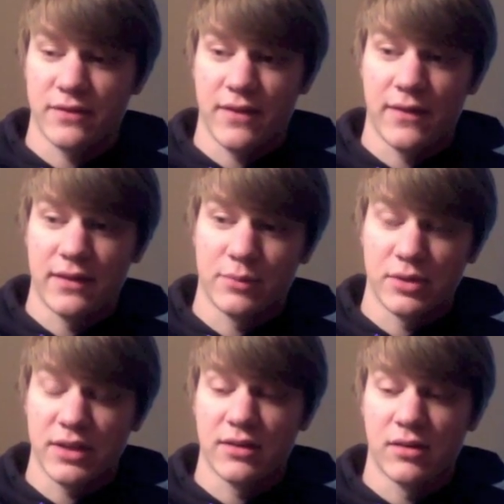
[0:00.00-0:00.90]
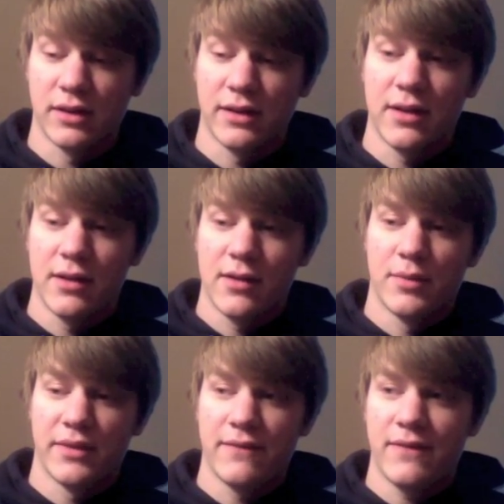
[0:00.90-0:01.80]
found this particularly,
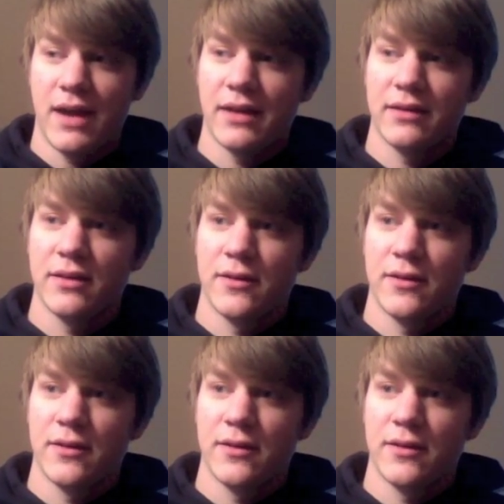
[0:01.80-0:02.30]
but they find